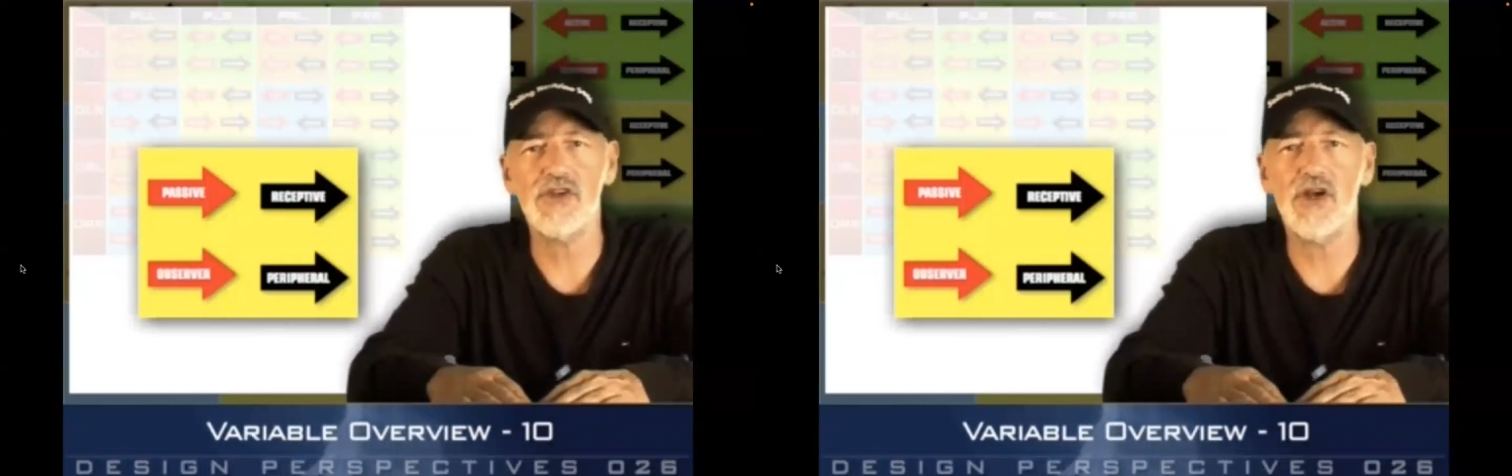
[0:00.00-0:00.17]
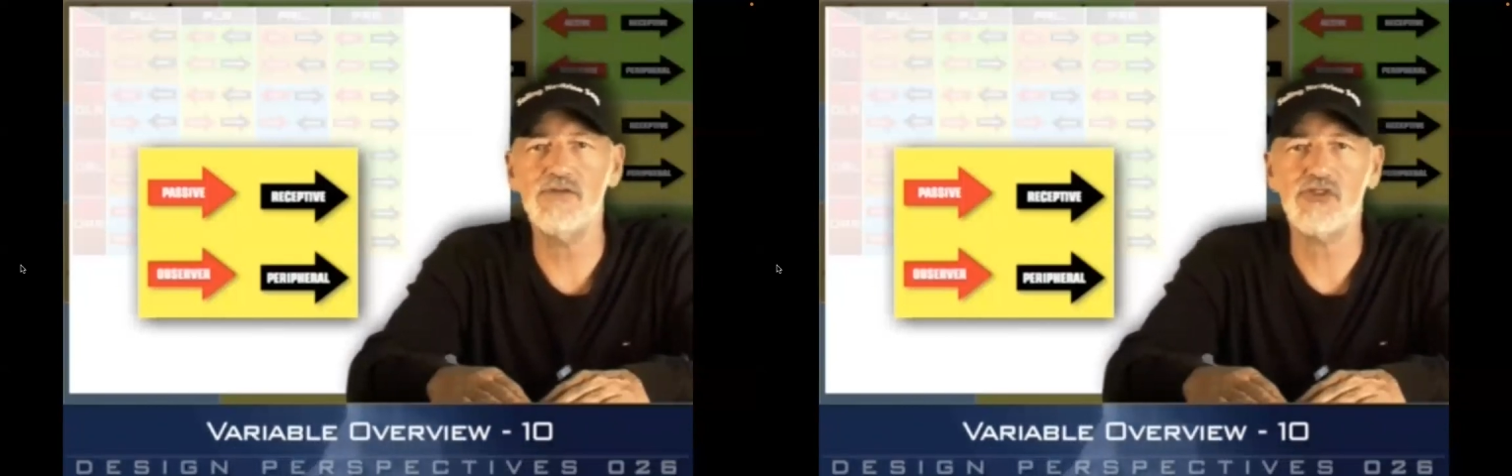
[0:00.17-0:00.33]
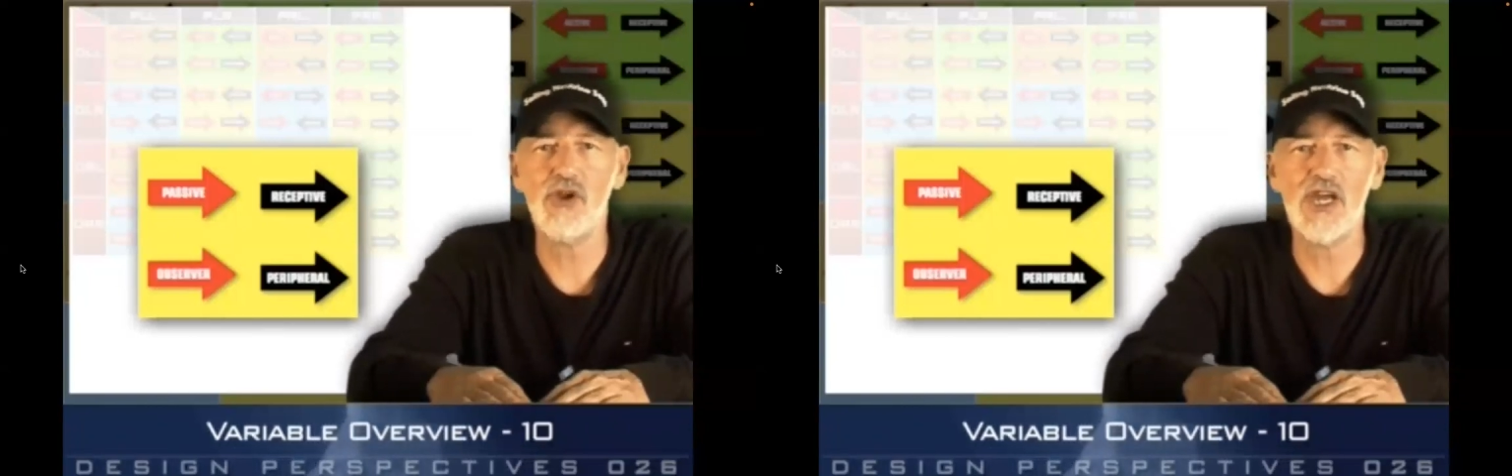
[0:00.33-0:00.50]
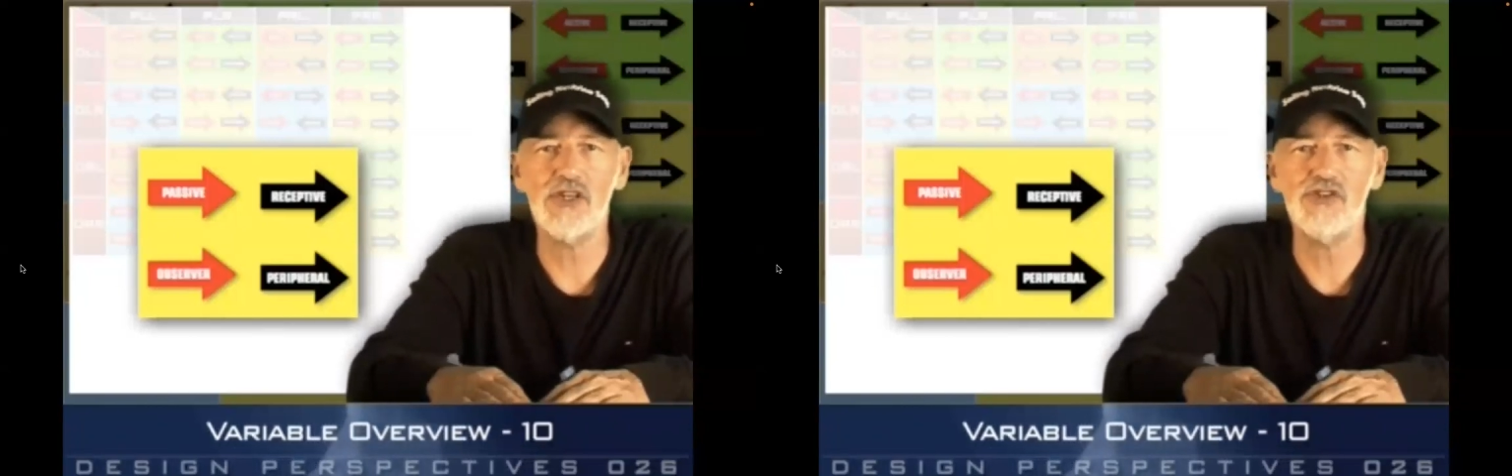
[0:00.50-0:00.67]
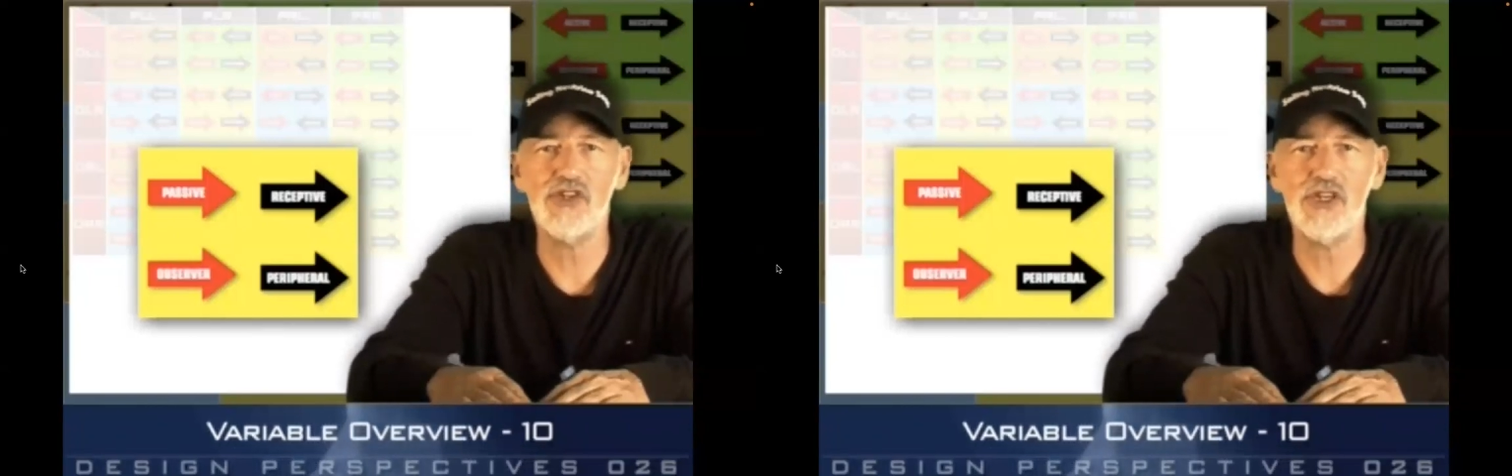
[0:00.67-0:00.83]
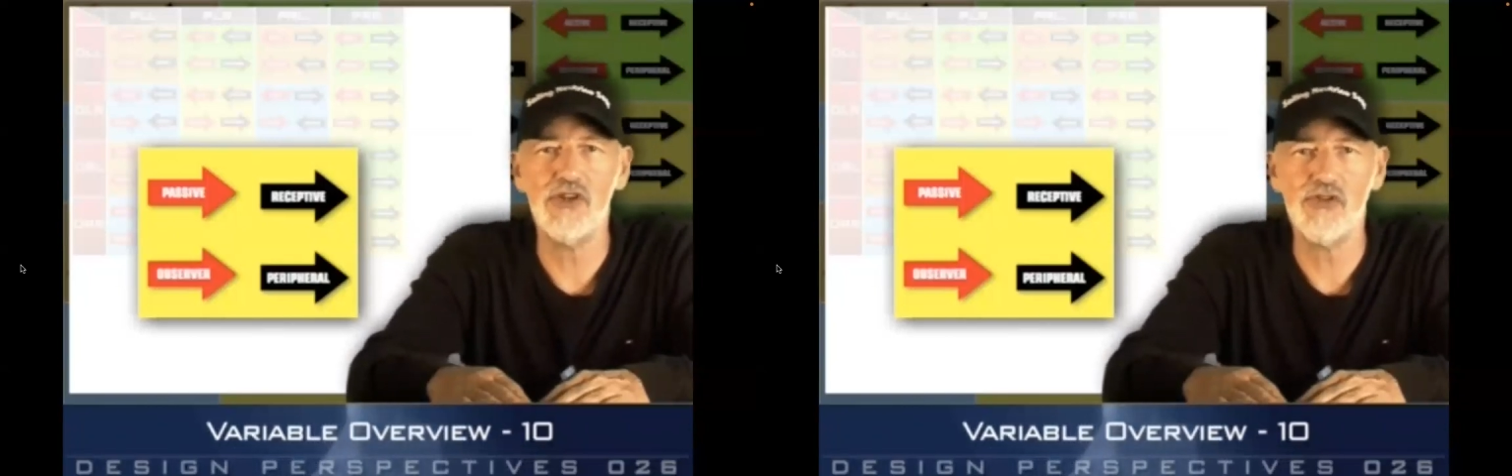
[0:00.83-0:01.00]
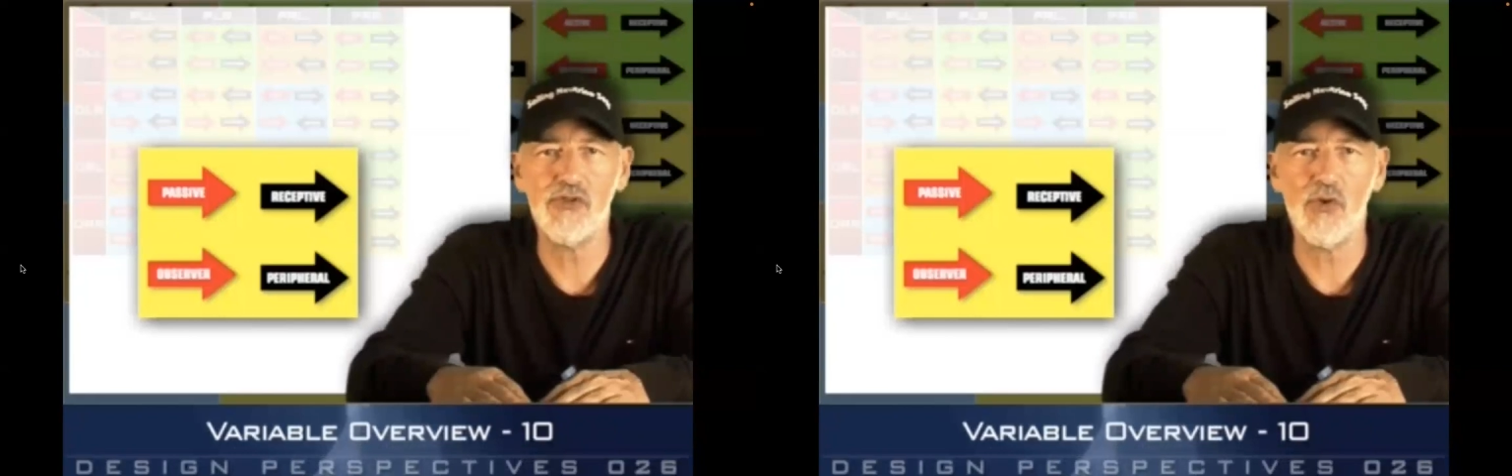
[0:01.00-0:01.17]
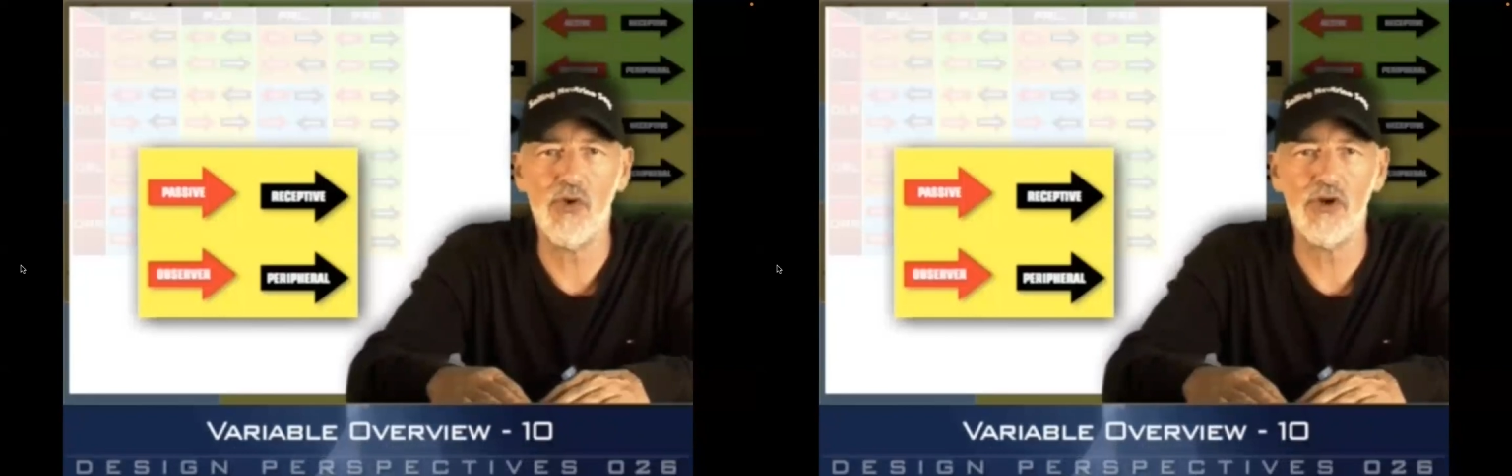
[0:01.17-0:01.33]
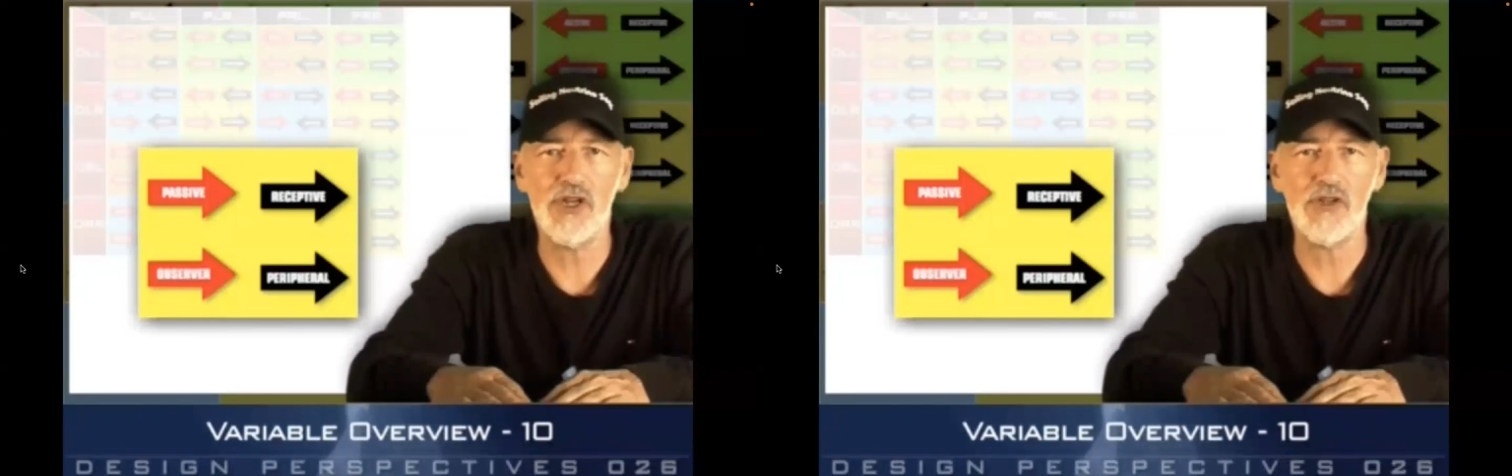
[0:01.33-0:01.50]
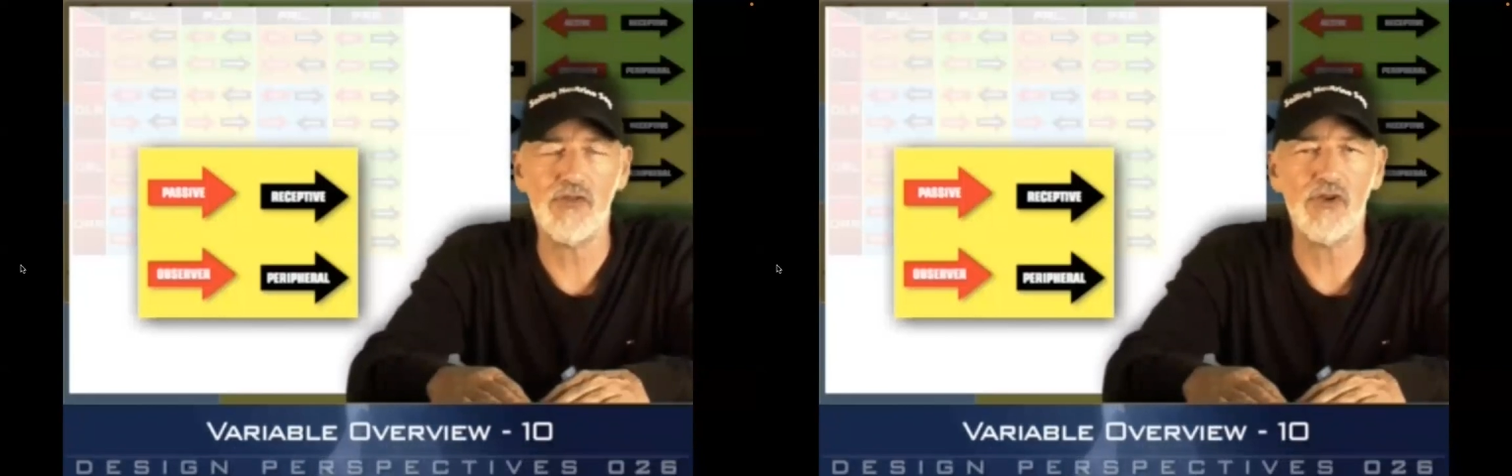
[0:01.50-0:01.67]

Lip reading: of strategy and authority,